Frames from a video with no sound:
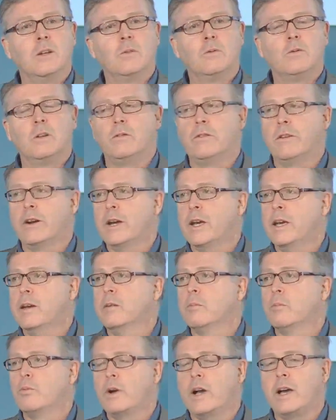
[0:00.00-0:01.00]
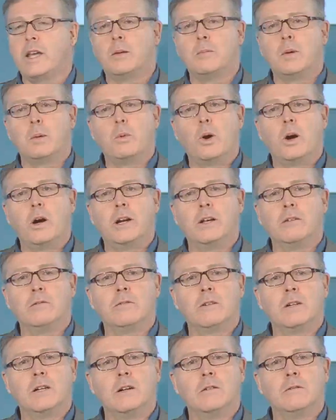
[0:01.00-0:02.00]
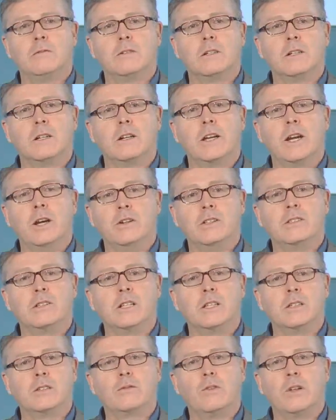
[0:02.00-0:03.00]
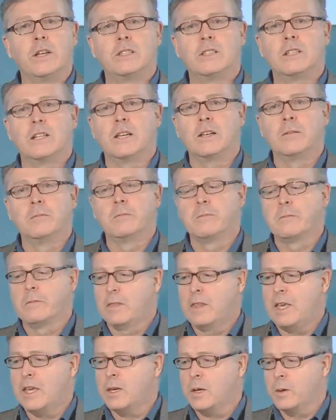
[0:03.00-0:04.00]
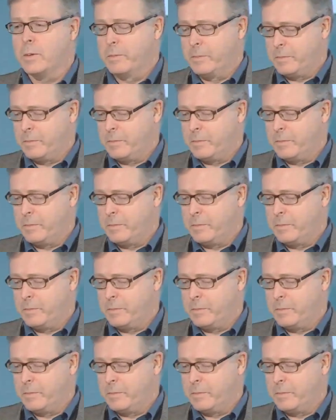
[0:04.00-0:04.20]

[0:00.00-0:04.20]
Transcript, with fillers: we're very proud to be part of, of uh, Air New Zealand's flight today. Thank you.